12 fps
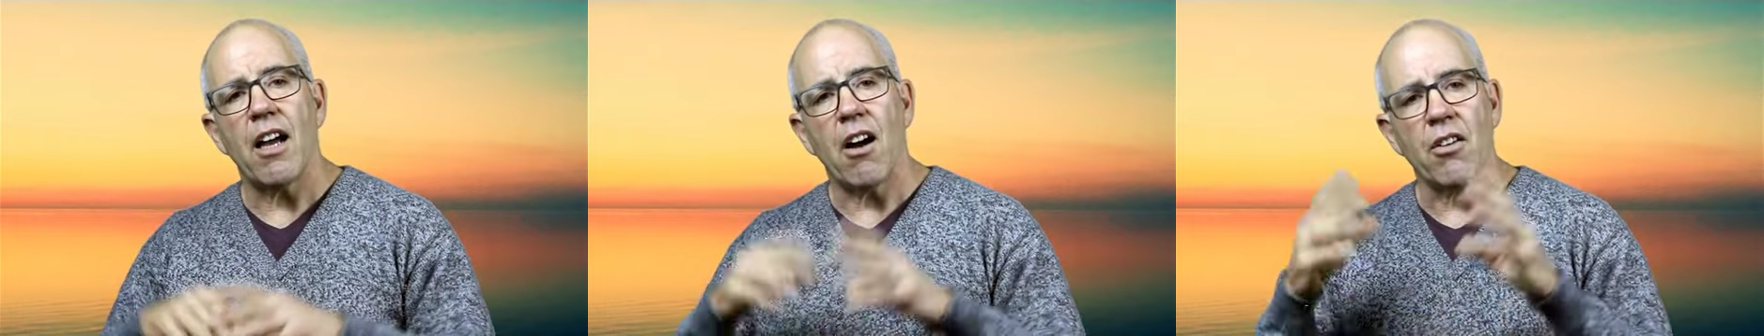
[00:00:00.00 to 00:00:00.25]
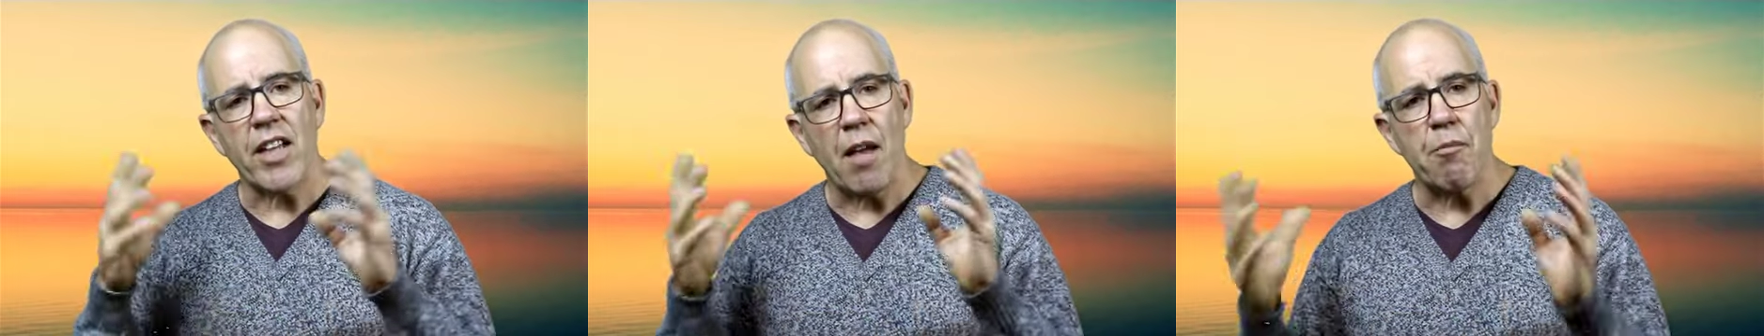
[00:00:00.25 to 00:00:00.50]

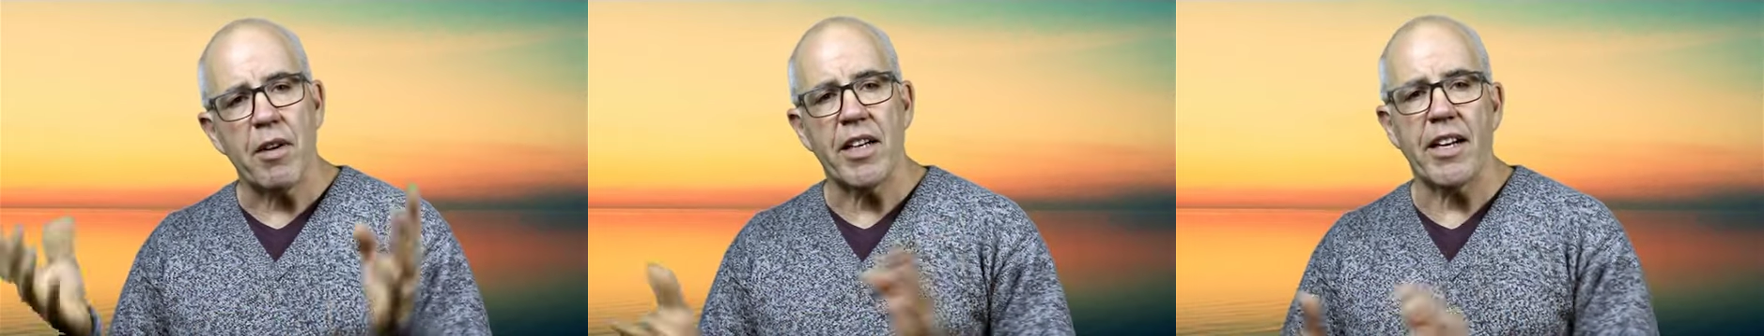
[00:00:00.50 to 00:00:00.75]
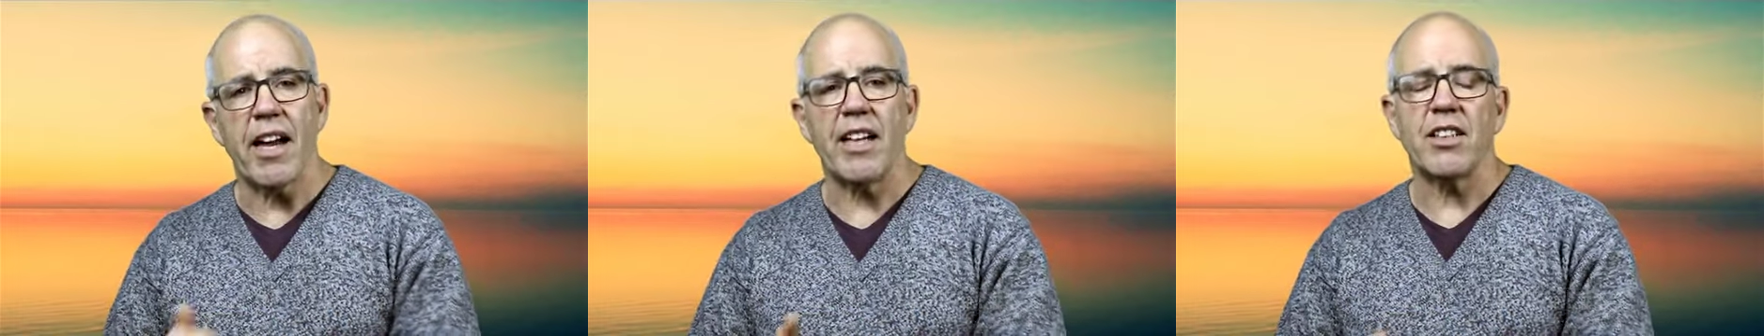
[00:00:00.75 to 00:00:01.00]
on that
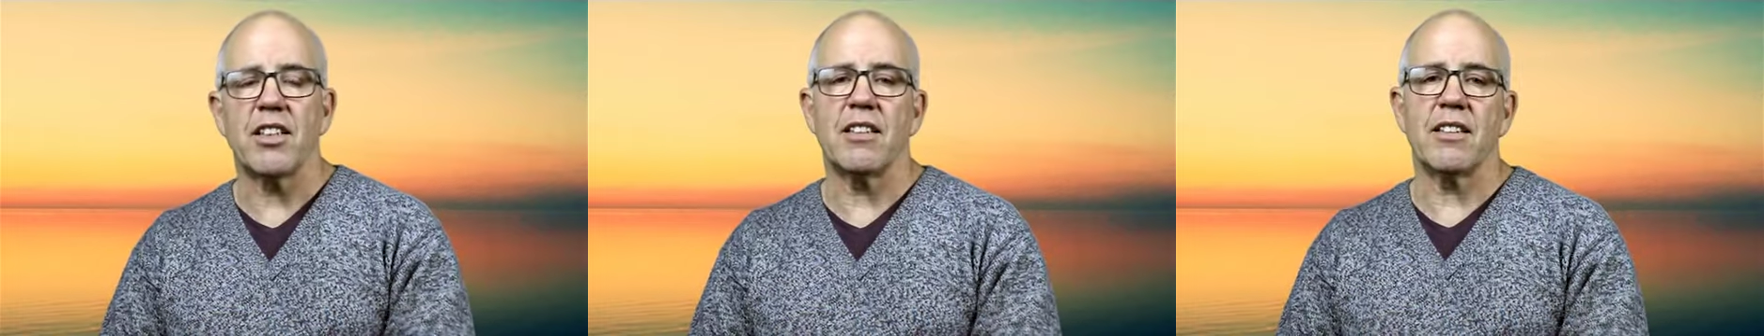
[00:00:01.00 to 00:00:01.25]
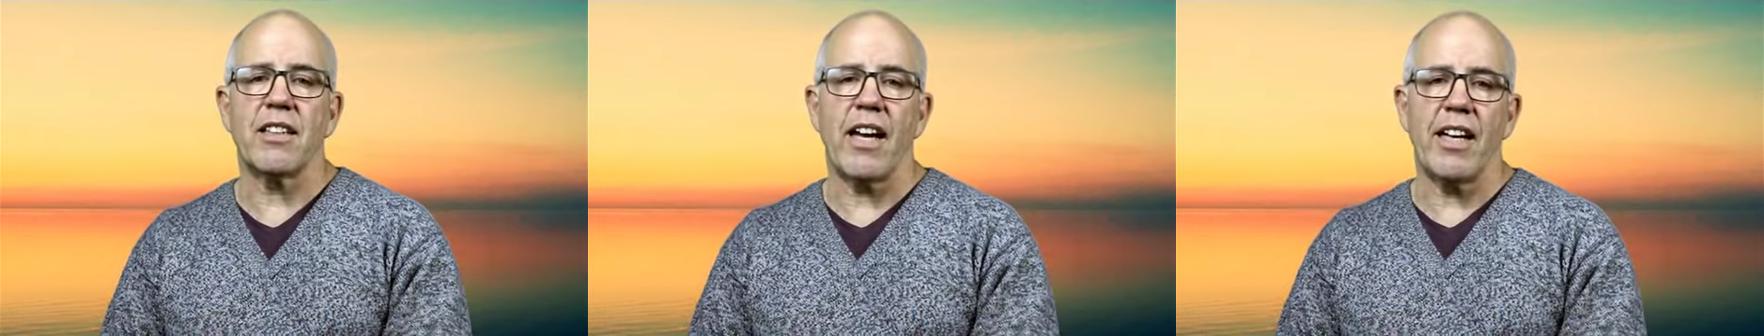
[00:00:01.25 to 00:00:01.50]
mediation
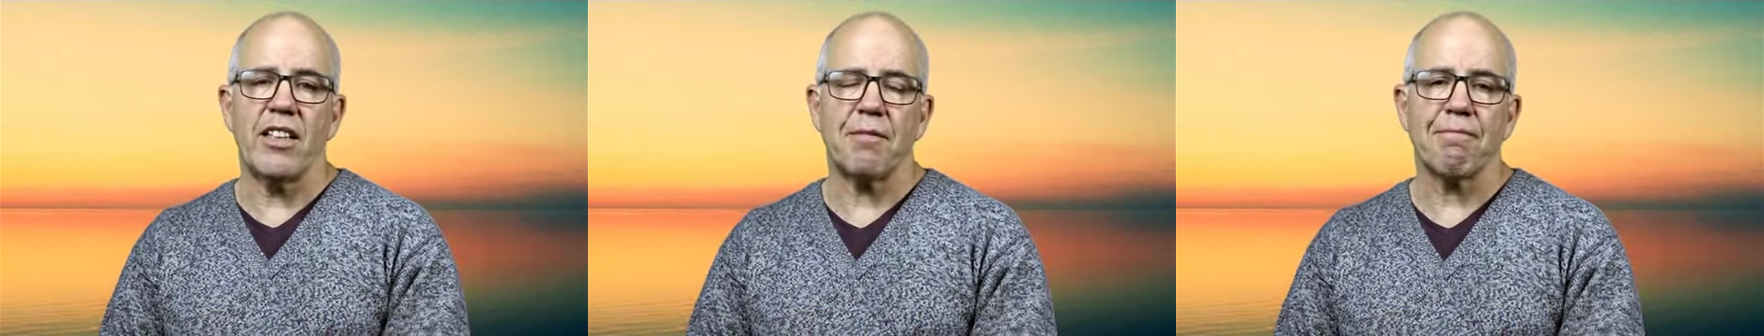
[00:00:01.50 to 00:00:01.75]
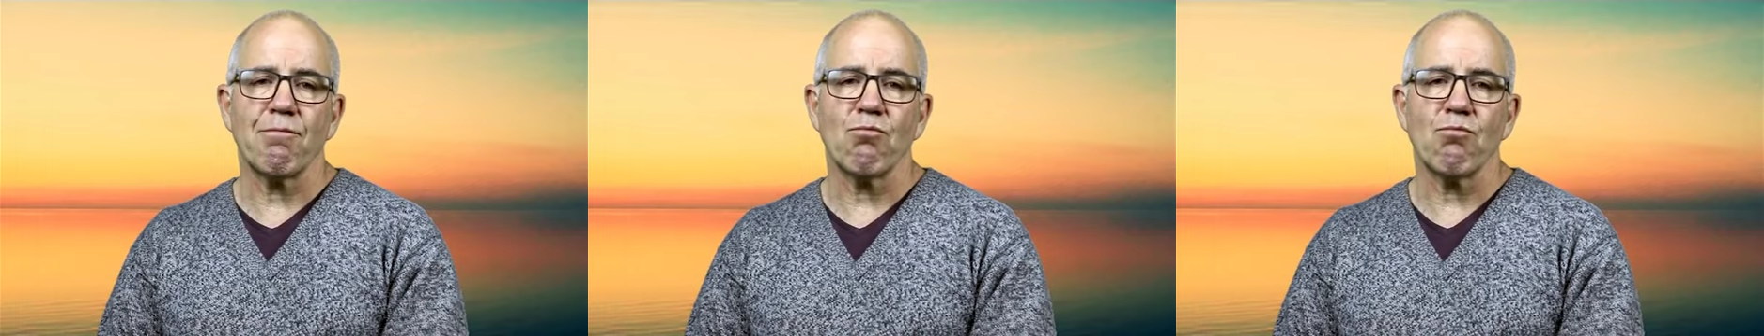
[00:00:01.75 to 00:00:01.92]
stage.